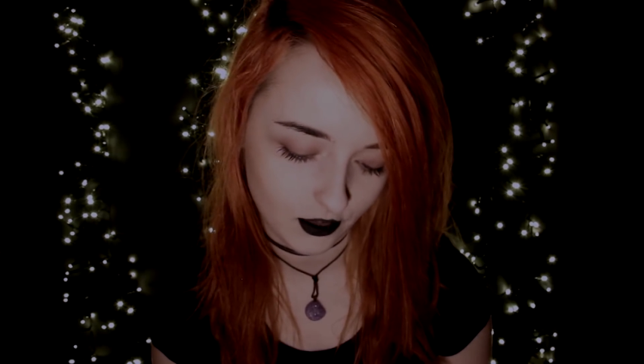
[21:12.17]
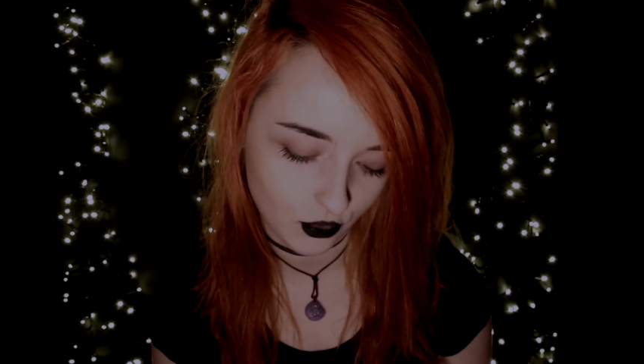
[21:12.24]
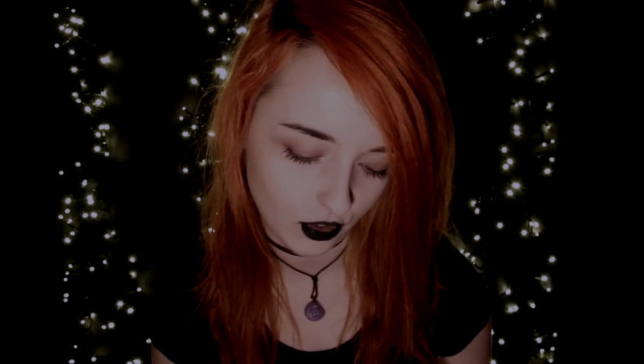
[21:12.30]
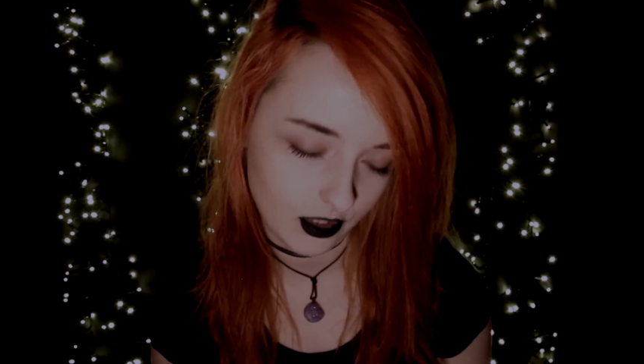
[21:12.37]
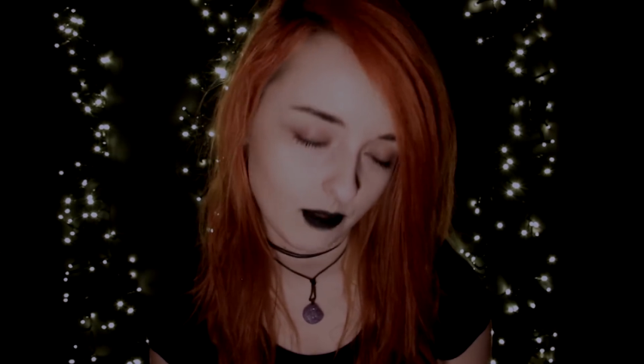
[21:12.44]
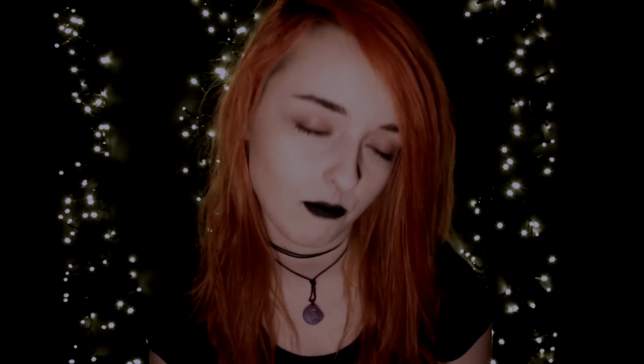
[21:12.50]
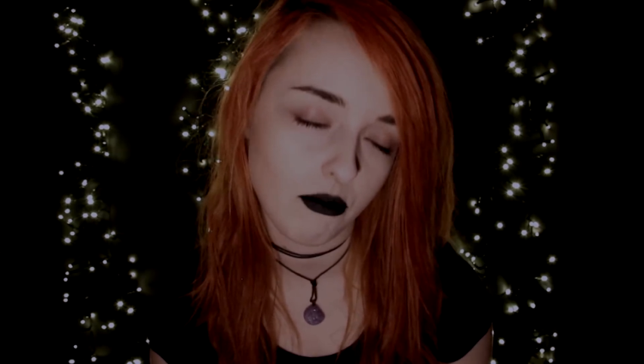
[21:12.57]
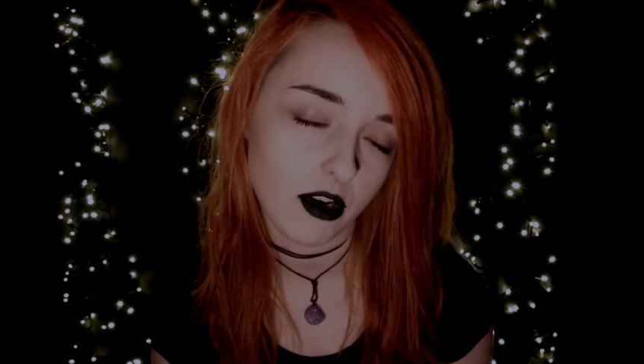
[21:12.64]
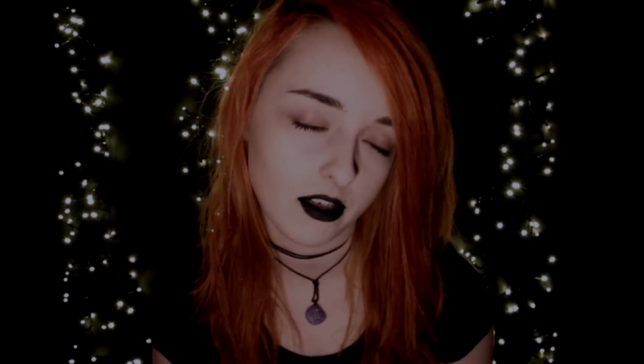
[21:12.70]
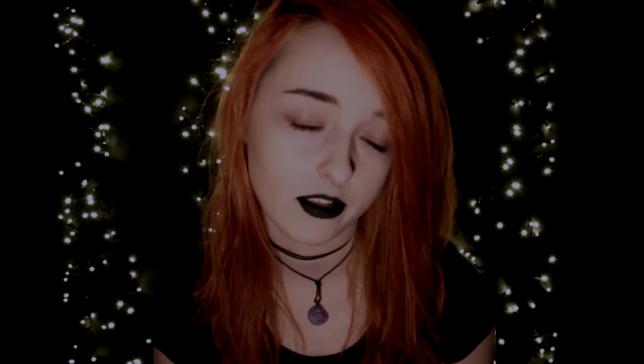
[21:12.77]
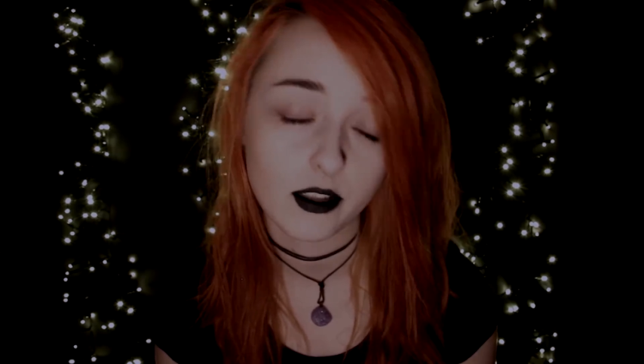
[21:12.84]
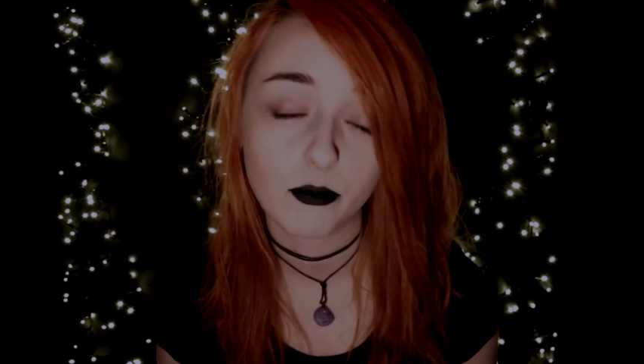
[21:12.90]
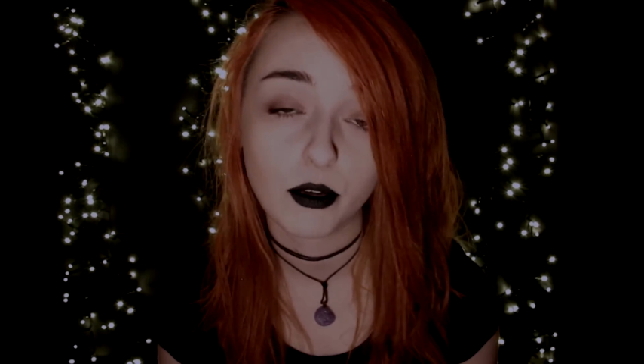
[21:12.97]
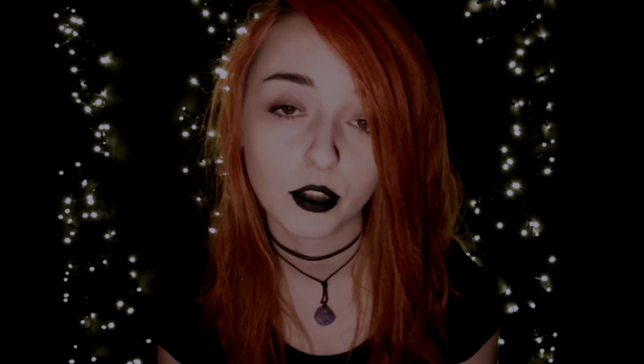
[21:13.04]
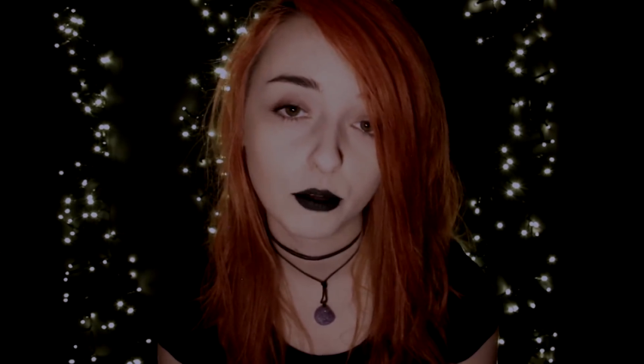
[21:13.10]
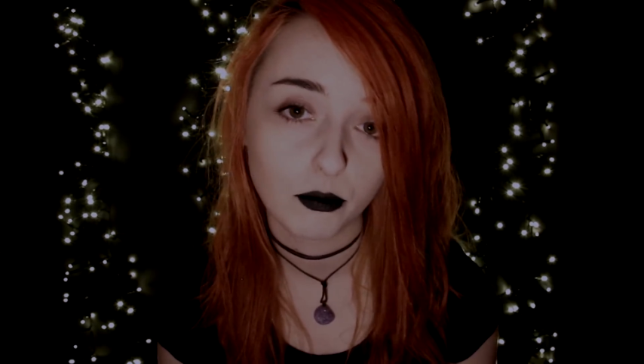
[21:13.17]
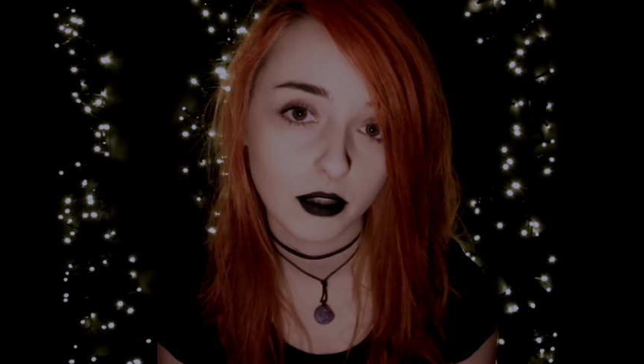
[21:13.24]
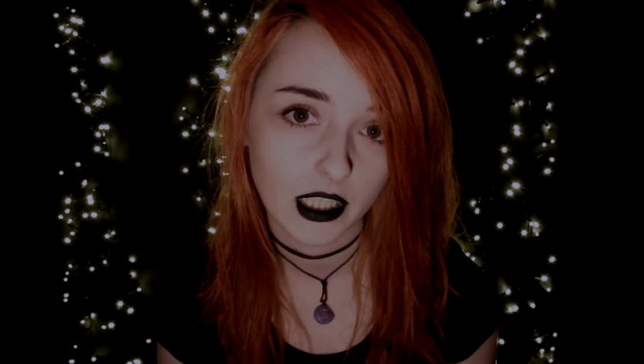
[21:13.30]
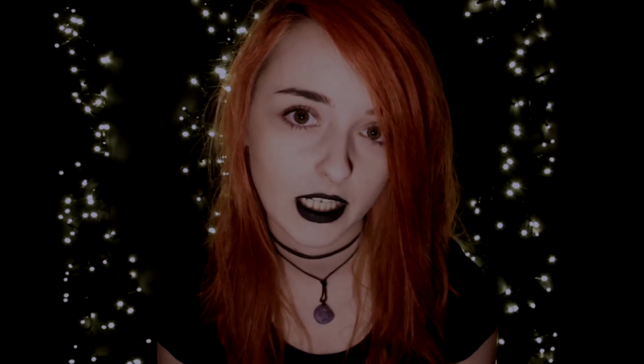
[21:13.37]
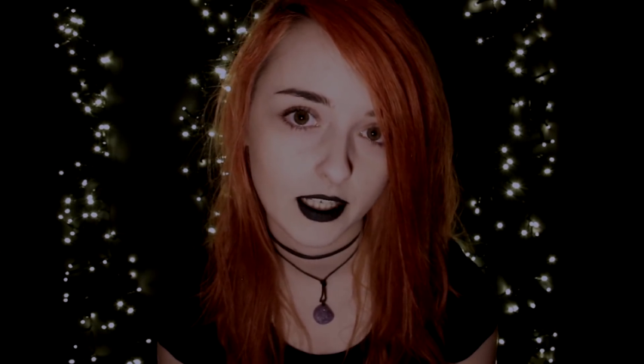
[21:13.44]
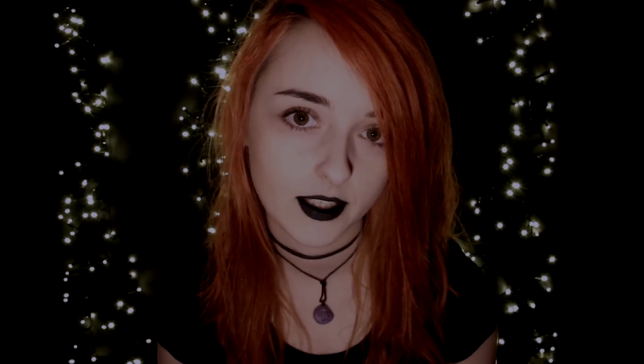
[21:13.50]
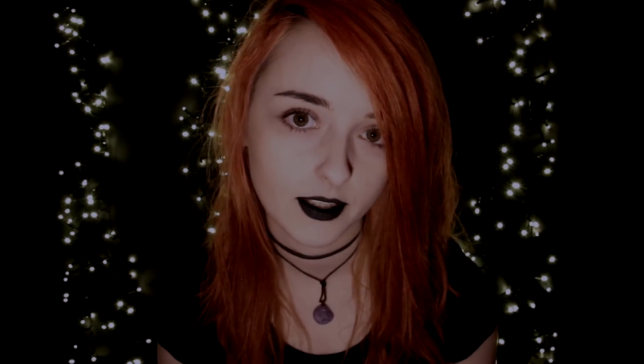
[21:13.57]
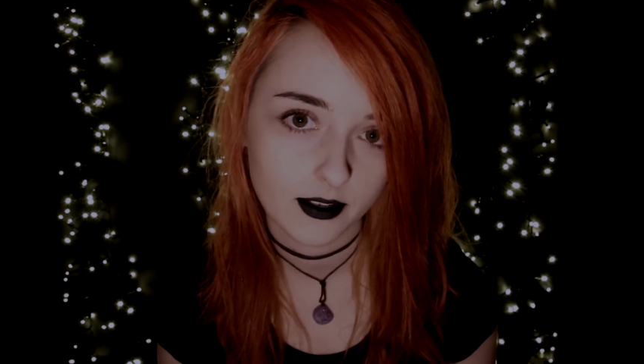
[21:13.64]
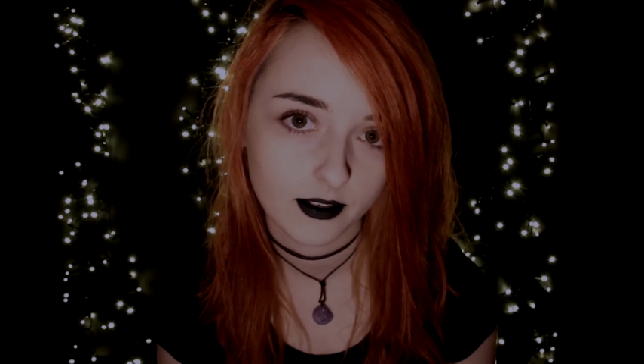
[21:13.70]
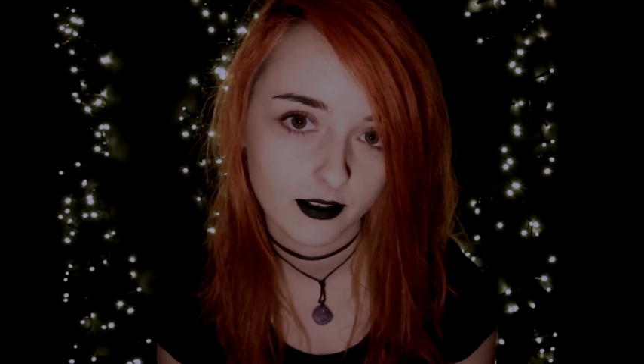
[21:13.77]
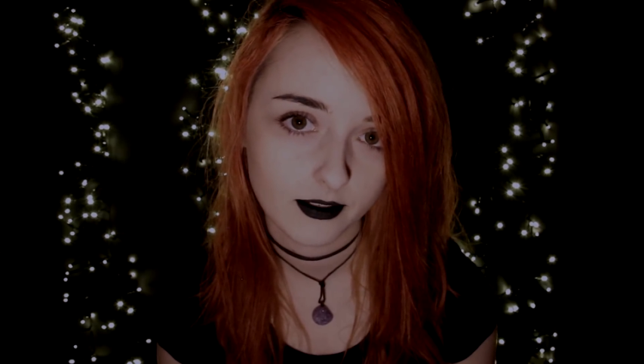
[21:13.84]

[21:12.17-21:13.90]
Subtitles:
she's impossible to please.